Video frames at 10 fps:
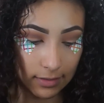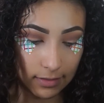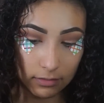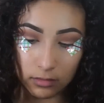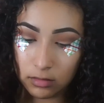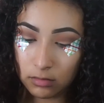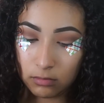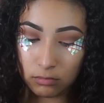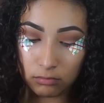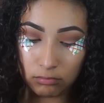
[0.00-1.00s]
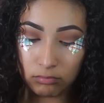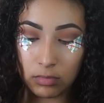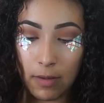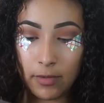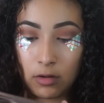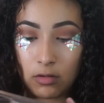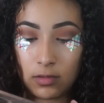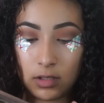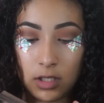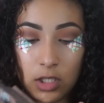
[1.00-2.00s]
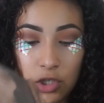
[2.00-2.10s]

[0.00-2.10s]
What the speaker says: I'm gonna go with this